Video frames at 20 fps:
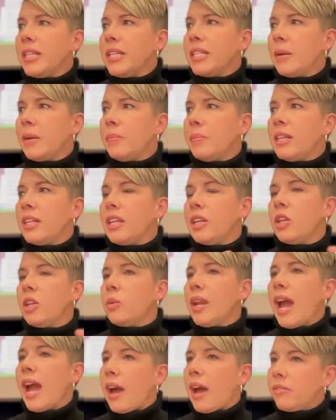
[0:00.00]
something that you
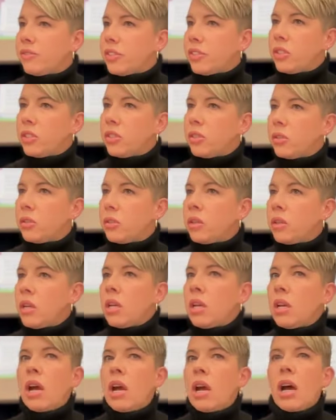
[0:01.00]
would have to do
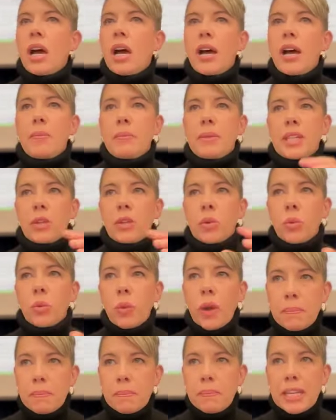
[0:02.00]
in the
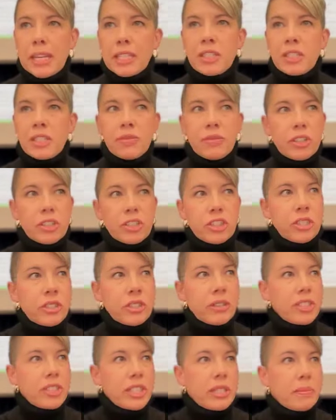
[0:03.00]
web-based version
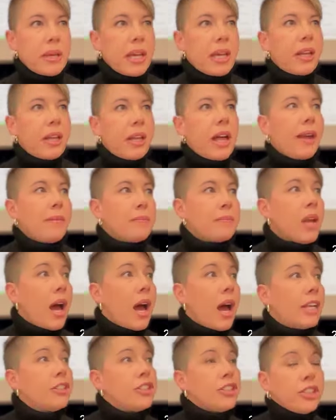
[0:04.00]
of Gmail. I'm
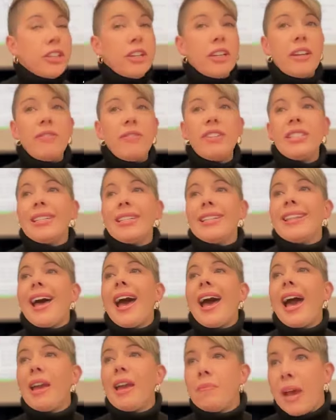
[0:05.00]
not sure if it's in
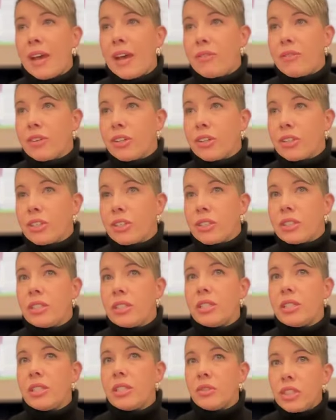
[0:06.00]
the iPad version.
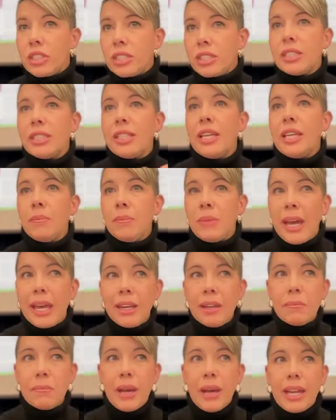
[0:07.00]
So just keep
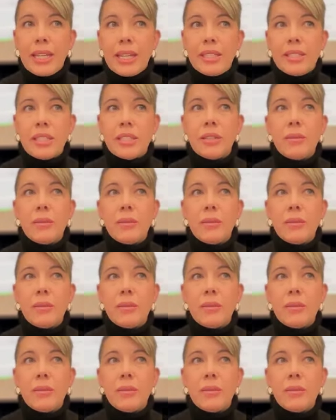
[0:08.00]
that in mind,